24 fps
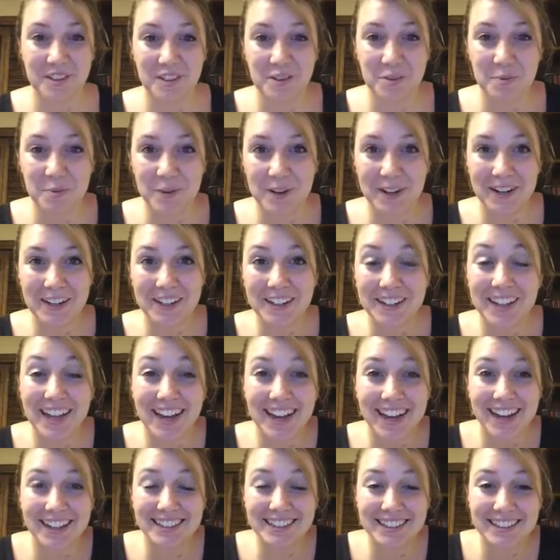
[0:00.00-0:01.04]
Good morning,
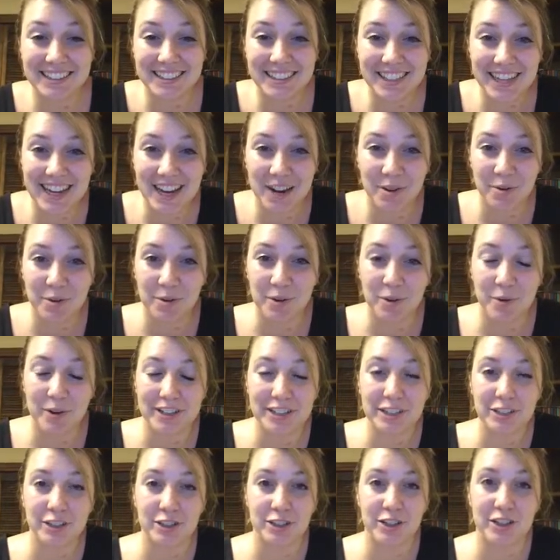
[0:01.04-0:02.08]
class. Today we're
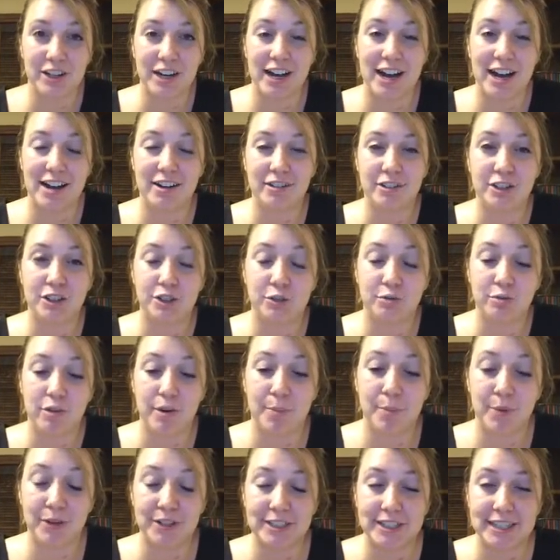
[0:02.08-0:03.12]
going to learn how to
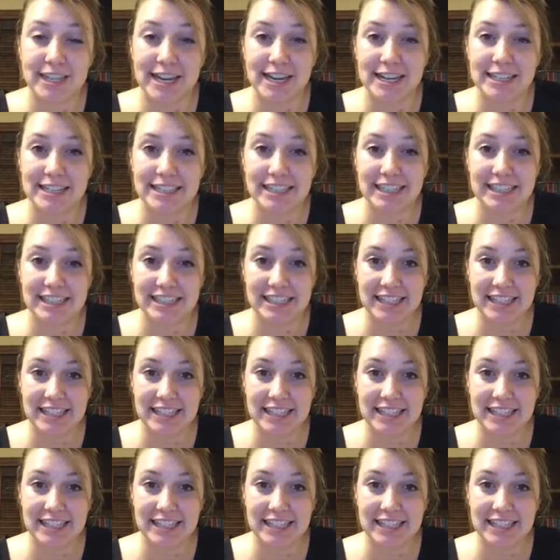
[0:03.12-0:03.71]
represent